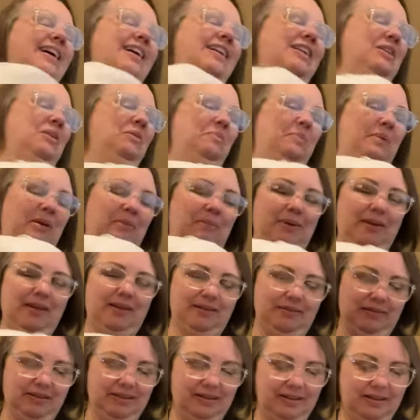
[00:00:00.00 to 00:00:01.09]
Oh baby.
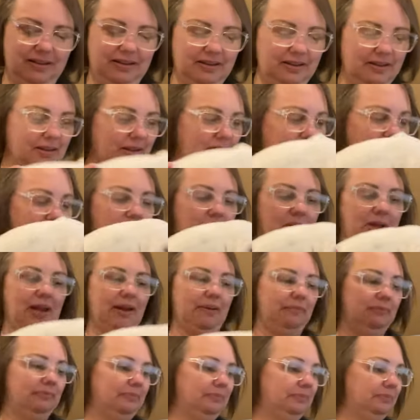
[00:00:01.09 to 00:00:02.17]
Okay.
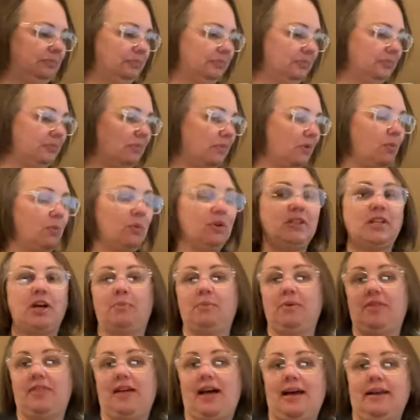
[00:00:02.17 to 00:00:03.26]
We're done
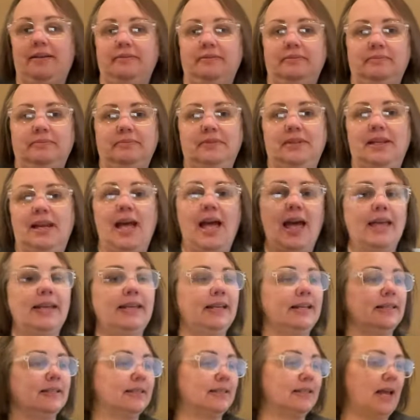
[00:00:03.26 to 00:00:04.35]
with that. And
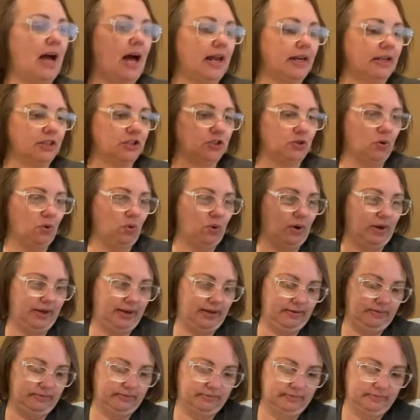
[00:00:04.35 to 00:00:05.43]
it's not a toy.
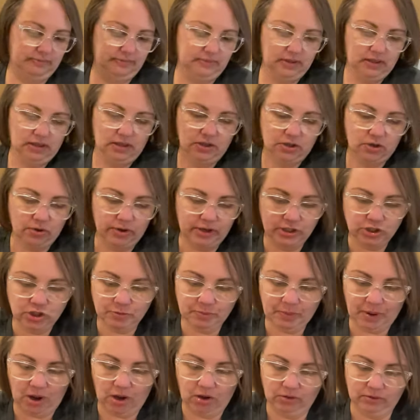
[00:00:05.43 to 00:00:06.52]
Go get your
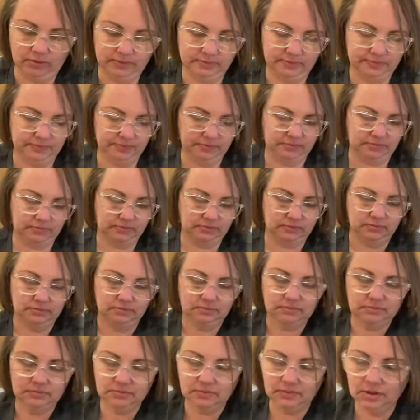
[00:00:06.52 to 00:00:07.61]
ball.
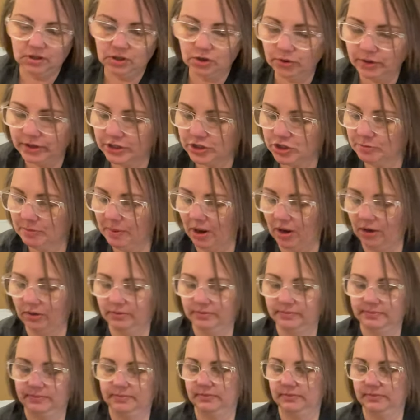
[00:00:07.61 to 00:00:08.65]
Go get your ball.